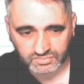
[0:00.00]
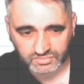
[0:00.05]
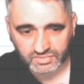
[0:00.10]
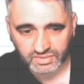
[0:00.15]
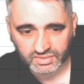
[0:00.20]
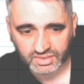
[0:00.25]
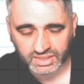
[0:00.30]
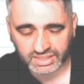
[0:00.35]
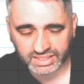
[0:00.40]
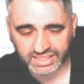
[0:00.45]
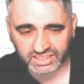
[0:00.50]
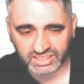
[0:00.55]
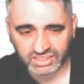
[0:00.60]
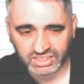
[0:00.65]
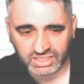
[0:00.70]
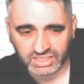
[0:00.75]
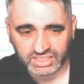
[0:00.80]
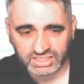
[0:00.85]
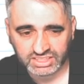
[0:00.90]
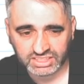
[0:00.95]
Now,
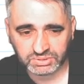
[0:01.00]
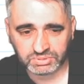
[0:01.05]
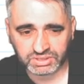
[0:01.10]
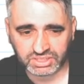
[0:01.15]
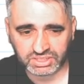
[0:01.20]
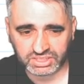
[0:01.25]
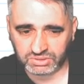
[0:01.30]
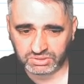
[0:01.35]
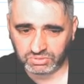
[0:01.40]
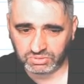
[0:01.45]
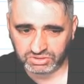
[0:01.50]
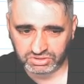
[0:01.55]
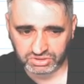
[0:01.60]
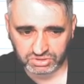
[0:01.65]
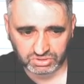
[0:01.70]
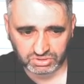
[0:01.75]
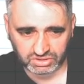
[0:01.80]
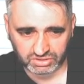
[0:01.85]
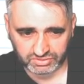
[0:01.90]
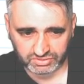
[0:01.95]
typically you won't do all
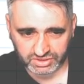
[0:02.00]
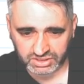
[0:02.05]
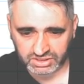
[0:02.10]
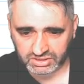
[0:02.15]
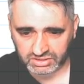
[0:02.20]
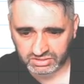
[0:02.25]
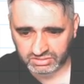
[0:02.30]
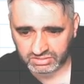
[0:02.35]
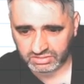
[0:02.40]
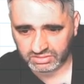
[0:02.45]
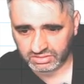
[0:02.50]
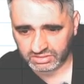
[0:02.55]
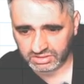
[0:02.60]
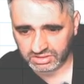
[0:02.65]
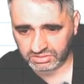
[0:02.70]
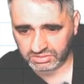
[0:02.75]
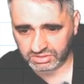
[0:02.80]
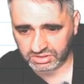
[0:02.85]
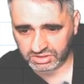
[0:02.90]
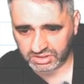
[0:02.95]
of this. You'll
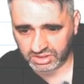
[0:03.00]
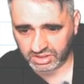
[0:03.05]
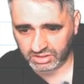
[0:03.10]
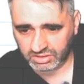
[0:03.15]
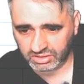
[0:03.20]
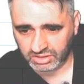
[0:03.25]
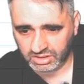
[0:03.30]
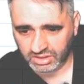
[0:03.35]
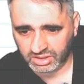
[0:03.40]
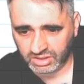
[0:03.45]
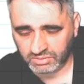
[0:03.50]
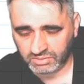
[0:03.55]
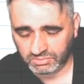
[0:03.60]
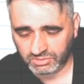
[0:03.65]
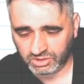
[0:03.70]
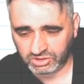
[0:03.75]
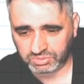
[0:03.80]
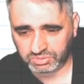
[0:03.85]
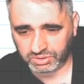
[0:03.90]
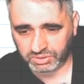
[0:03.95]
just go
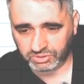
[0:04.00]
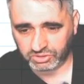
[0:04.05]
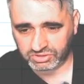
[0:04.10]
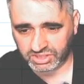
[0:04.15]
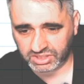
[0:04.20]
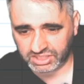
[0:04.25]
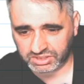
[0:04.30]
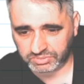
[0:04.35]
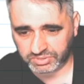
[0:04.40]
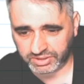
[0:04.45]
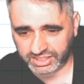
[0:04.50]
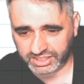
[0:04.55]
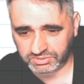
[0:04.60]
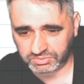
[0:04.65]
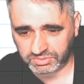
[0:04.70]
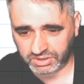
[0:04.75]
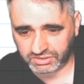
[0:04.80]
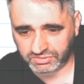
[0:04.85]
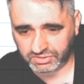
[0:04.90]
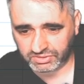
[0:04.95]
multiply both sides by x minus
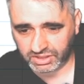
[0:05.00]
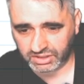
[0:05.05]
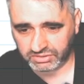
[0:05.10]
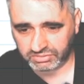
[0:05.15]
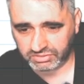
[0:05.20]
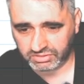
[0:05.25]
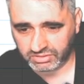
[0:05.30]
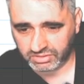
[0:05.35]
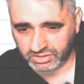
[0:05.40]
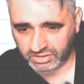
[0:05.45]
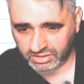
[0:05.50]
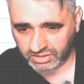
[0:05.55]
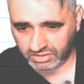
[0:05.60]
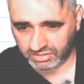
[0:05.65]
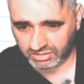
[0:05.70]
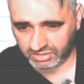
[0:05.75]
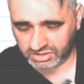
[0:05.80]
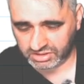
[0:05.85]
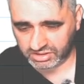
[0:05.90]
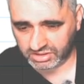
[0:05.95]
5, go to
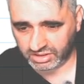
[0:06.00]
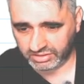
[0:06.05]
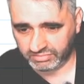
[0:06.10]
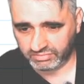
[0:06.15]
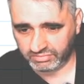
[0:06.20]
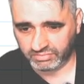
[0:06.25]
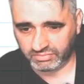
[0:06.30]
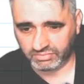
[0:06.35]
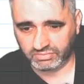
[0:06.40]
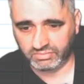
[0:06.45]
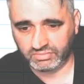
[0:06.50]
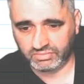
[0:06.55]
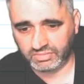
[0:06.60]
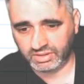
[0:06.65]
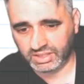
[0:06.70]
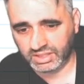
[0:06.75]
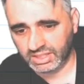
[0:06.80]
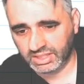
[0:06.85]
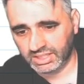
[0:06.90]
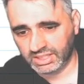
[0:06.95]
this
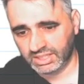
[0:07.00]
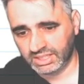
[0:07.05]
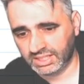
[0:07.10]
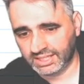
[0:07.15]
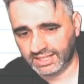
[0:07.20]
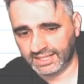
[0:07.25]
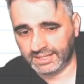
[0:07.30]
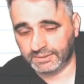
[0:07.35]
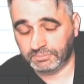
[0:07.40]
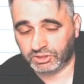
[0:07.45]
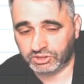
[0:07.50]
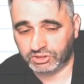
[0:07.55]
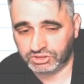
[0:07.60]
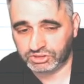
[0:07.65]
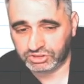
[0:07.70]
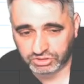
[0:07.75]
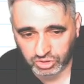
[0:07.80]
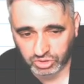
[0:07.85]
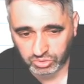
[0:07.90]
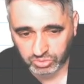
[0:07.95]
line, because you
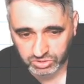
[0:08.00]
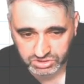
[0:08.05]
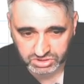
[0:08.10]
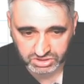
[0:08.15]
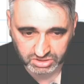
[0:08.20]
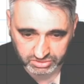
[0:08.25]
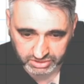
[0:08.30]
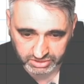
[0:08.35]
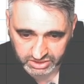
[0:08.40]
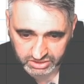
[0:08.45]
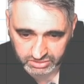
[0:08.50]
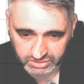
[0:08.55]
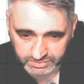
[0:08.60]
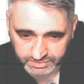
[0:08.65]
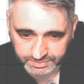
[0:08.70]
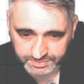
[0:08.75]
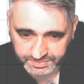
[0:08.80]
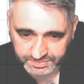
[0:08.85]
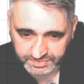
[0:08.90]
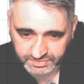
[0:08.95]
know what's going on.
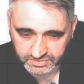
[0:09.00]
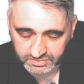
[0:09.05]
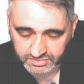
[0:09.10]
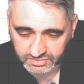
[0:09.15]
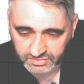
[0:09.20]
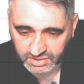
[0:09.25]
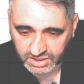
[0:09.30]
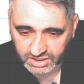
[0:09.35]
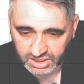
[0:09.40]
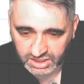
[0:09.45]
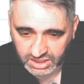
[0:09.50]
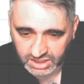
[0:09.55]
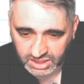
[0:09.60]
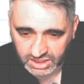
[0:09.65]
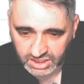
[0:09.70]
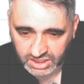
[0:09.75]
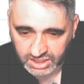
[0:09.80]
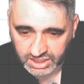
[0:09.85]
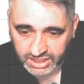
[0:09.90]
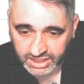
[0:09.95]

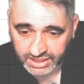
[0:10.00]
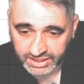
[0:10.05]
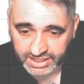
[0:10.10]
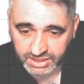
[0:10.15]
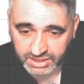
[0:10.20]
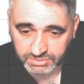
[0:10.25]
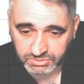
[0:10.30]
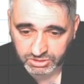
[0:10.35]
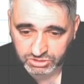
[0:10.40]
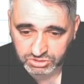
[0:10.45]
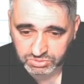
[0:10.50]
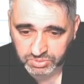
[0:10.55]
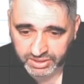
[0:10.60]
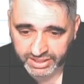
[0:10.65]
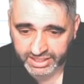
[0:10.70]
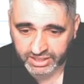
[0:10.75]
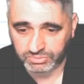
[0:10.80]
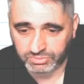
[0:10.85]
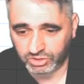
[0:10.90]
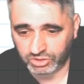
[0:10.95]
Then multiply
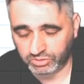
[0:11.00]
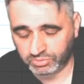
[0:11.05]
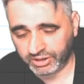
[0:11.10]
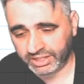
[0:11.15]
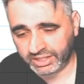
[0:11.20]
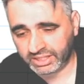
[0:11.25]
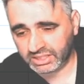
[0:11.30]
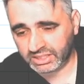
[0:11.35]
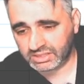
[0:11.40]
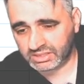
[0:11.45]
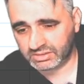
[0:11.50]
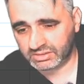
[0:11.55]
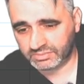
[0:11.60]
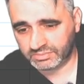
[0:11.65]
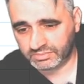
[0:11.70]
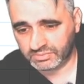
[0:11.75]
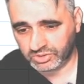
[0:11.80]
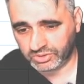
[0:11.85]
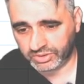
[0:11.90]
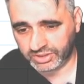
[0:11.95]
out both brackets.
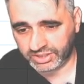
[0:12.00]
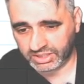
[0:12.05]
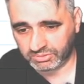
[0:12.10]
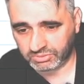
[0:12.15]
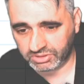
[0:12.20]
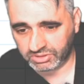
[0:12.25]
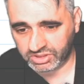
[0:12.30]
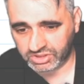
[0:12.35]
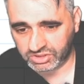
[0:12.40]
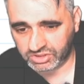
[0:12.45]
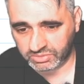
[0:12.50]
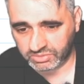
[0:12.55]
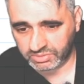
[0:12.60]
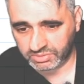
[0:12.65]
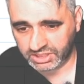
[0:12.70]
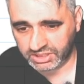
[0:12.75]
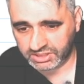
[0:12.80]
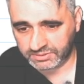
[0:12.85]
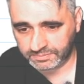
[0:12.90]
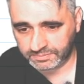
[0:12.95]
You end up with this term here,
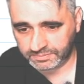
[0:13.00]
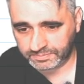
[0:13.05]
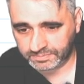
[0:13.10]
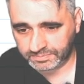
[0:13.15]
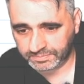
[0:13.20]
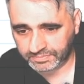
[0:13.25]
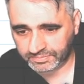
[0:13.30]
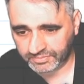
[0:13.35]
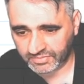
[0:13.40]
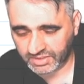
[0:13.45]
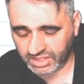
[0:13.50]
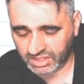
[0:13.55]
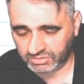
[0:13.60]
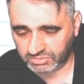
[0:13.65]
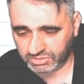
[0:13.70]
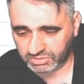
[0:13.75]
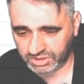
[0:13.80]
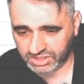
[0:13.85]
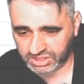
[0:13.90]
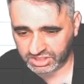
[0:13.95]
with
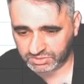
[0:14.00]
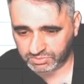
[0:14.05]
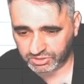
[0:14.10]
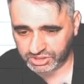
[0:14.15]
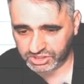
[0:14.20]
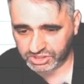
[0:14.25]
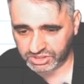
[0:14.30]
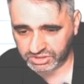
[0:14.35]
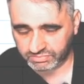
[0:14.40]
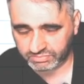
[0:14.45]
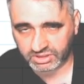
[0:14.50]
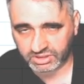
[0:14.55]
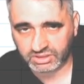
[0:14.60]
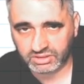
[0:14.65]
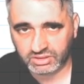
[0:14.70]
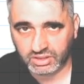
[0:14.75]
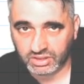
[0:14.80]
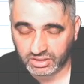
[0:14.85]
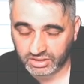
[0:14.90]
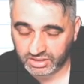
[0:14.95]
this expression,
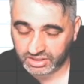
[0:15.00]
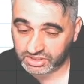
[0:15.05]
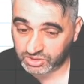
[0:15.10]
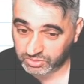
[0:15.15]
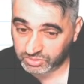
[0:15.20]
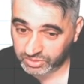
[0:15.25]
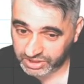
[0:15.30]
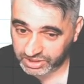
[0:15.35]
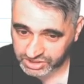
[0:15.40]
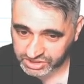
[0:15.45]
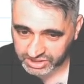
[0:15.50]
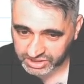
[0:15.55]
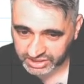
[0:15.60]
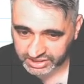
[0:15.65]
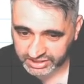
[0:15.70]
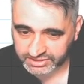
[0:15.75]
this equation here.